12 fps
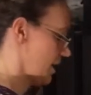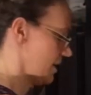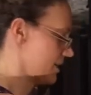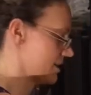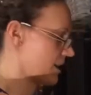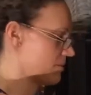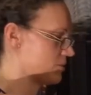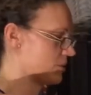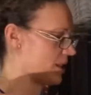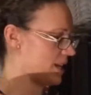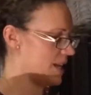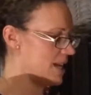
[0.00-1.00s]
This comes
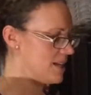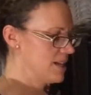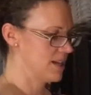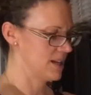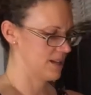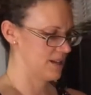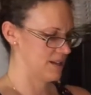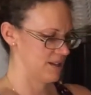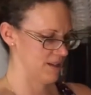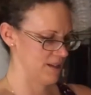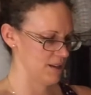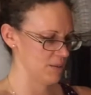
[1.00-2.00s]
with a lid.
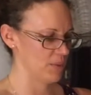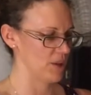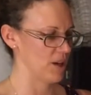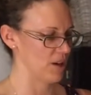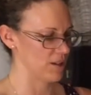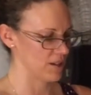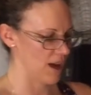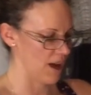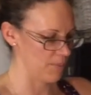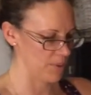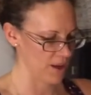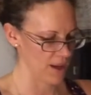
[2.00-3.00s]
Put it on
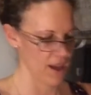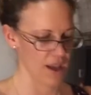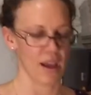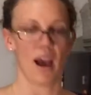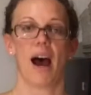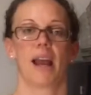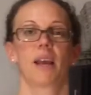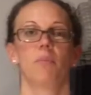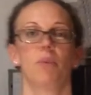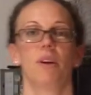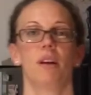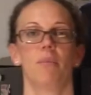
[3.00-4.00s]
top. I can
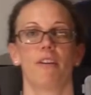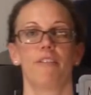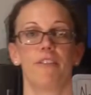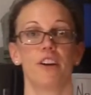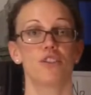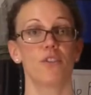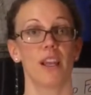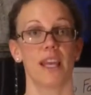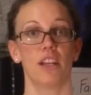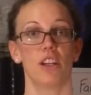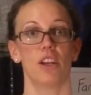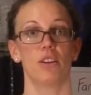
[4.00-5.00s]
put it in my fridge for
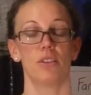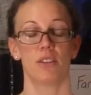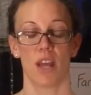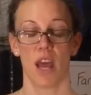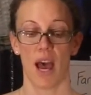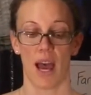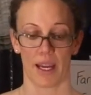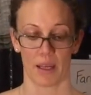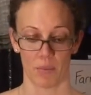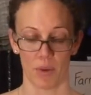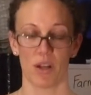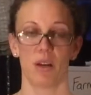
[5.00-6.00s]
later use. I
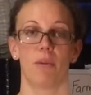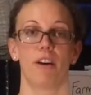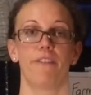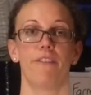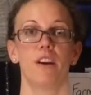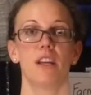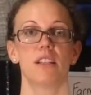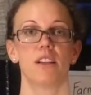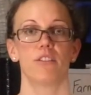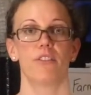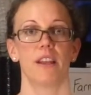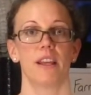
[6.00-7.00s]
can put it in my
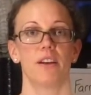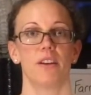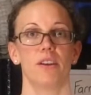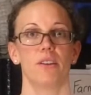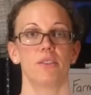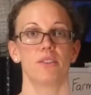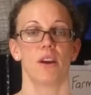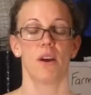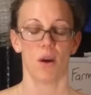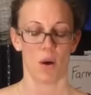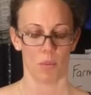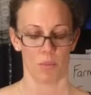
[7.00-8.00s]
freezer for later use.
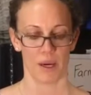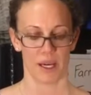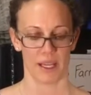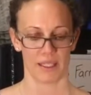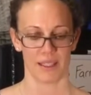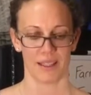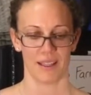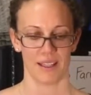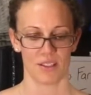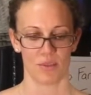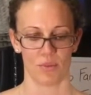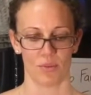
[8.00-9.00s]
But
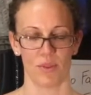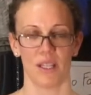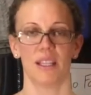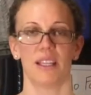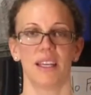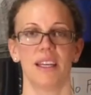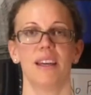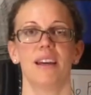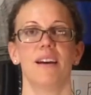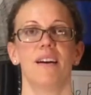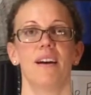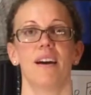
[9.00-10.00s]
it's really
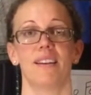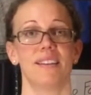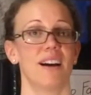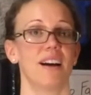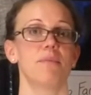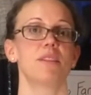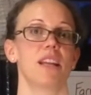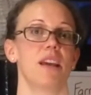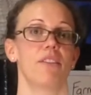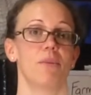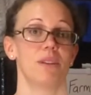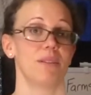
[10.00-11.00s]
a time
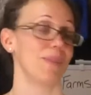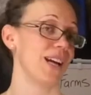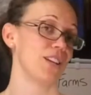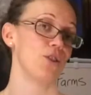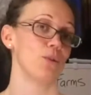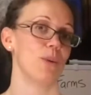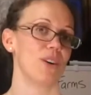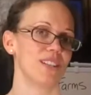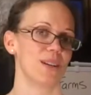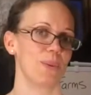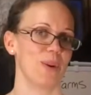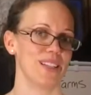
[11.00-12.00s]
saver when you make two birds
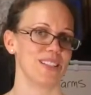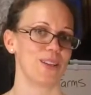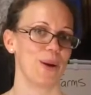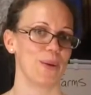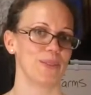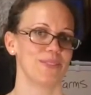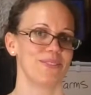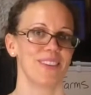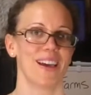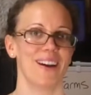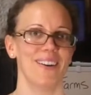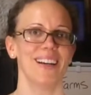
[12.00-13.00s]
with one stone.
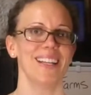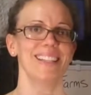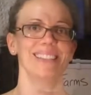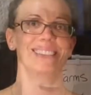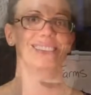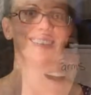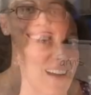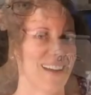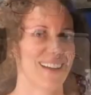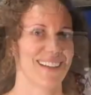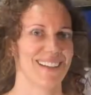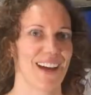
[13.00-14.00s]
Alrighty.
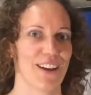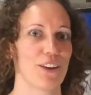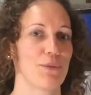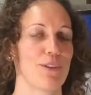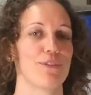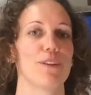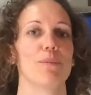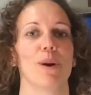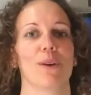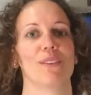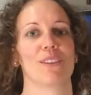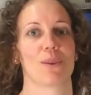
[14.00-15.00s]
Hi, now that we've
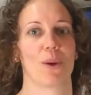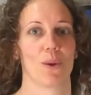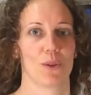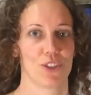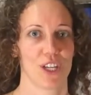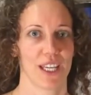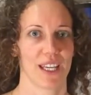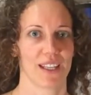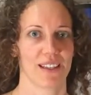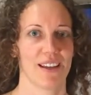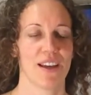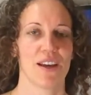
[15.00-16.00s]
deboned this whole
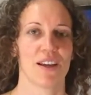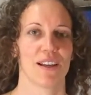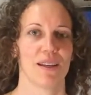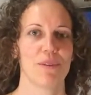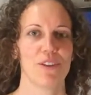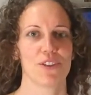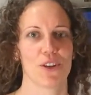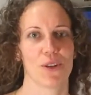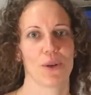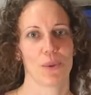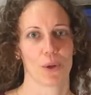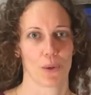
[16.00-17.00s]
chicken, let me show
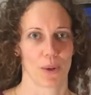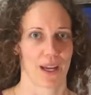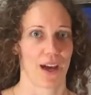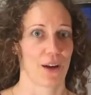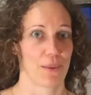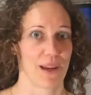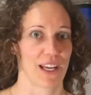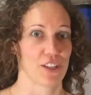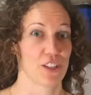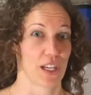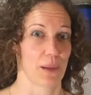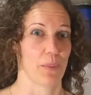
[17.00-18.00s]
you real quick how to make a
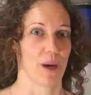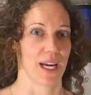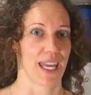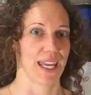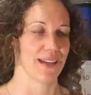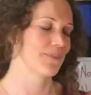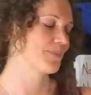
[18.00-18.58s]
chicken pucky.